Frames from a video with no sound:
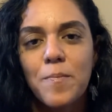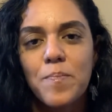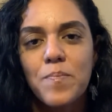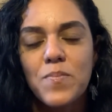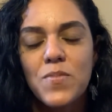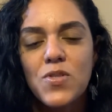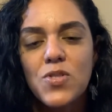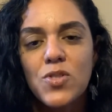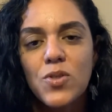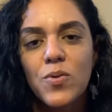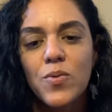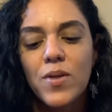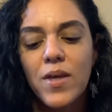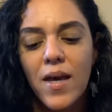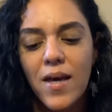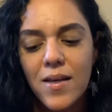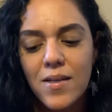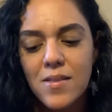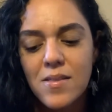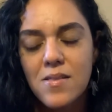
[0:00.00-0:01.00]
So
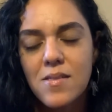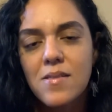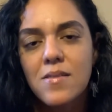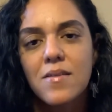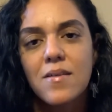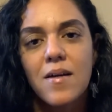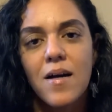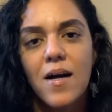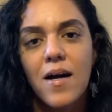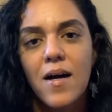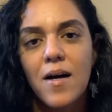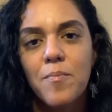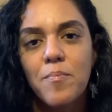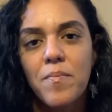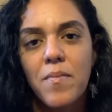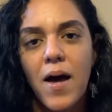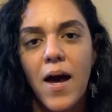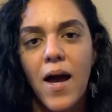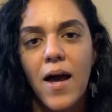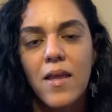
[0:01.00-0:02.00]
yes,
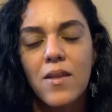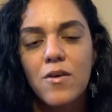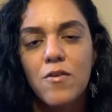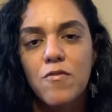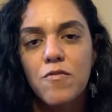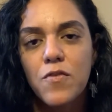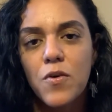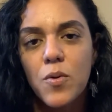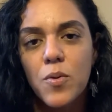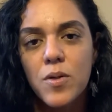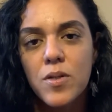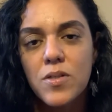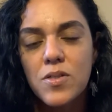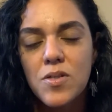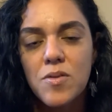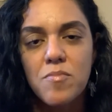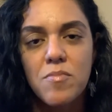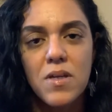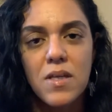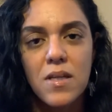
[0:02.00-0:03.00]
I look forward to
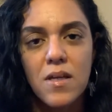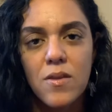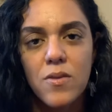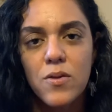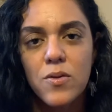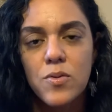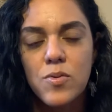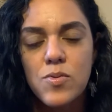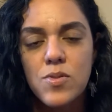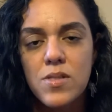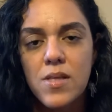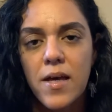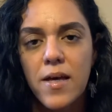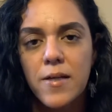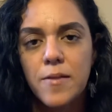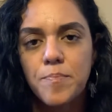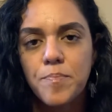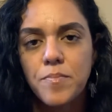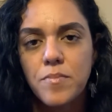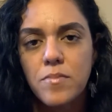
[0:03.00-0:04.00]
meeting those
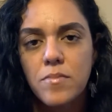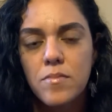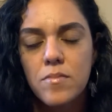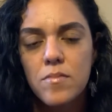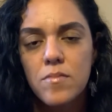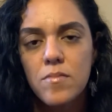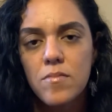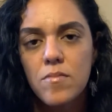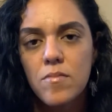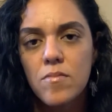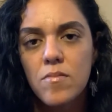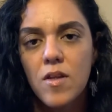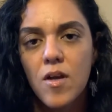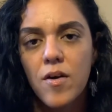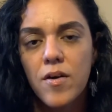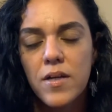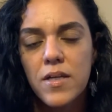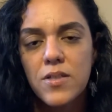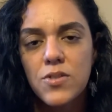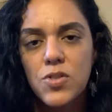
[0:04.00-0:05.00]
that are
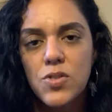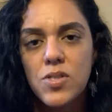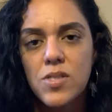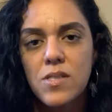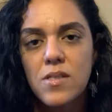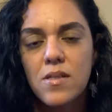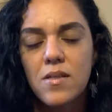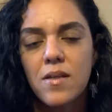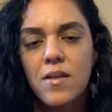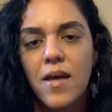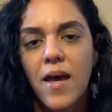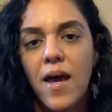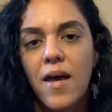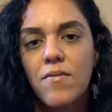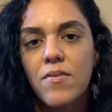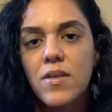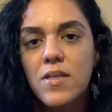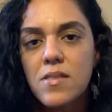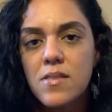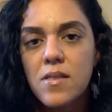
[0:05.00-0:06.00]
interested in
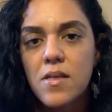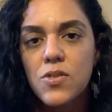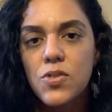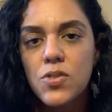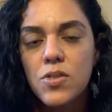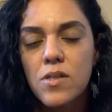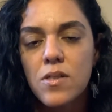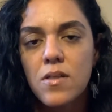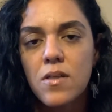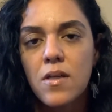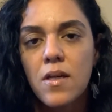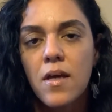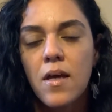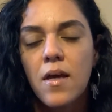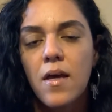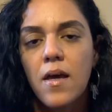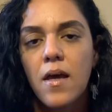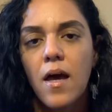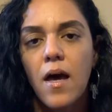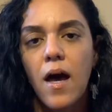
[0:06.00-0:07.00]
having a session.
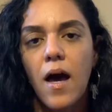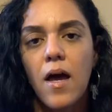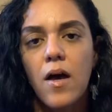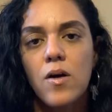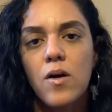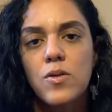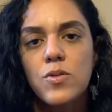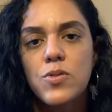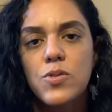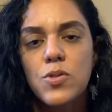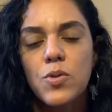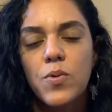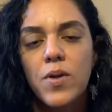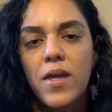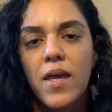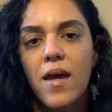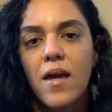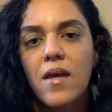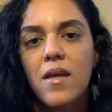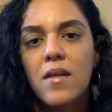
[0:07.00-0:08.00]
I also,
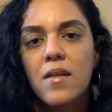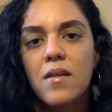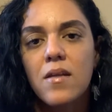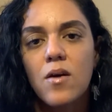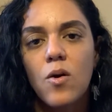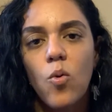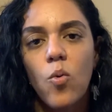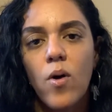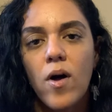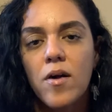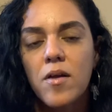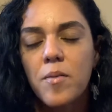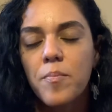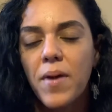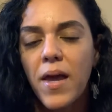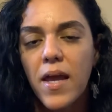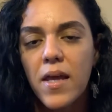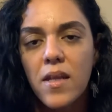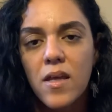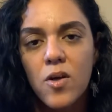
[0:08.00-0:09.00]
again, welcome
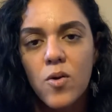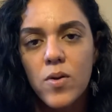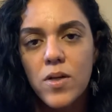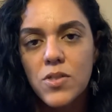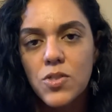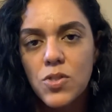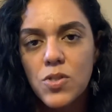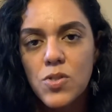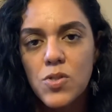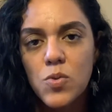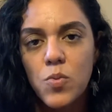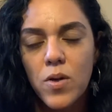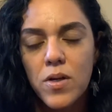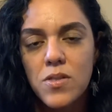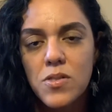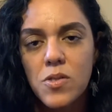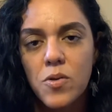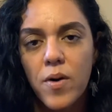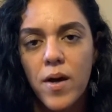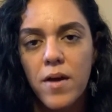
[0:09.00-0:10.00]
any questions
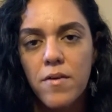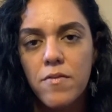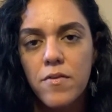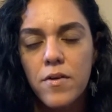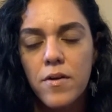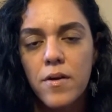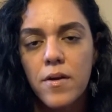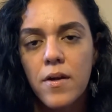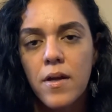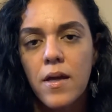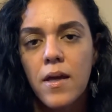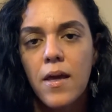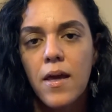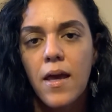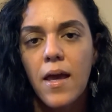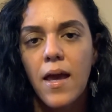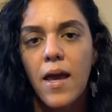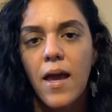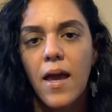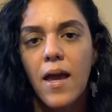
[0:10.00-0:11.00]
whatsoever.
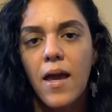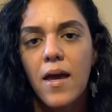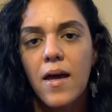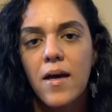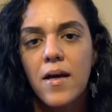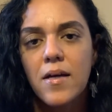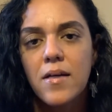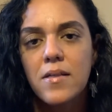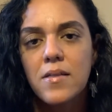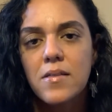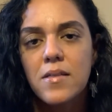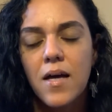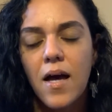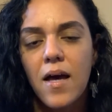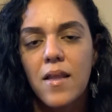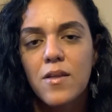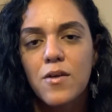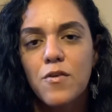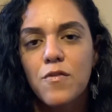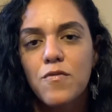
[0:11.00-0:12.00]
And I
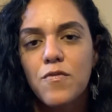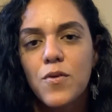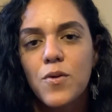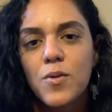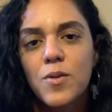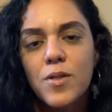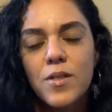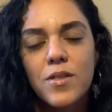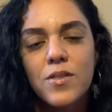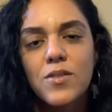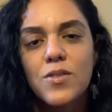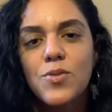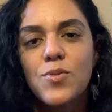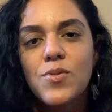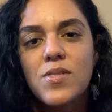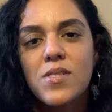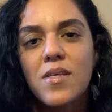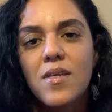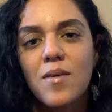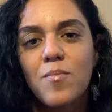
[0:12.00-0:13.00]
look forward to
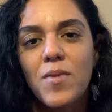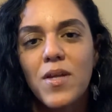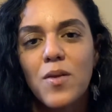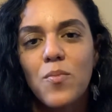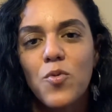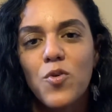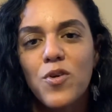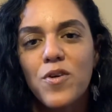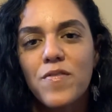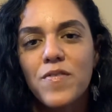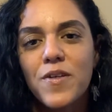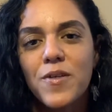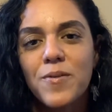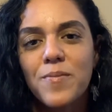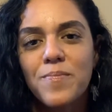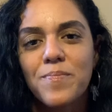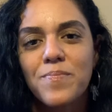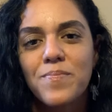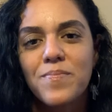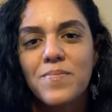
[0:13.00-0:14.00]
seeing many more of you.
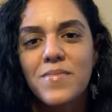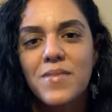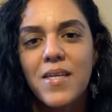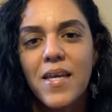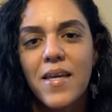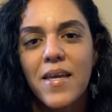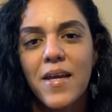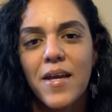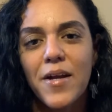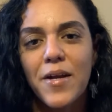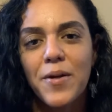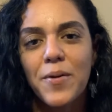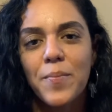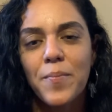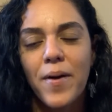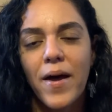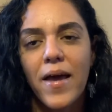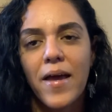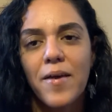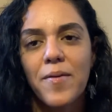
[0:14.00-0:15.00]
Take care.
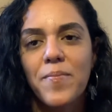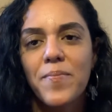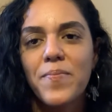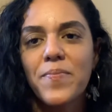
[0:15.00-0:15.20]
Bye.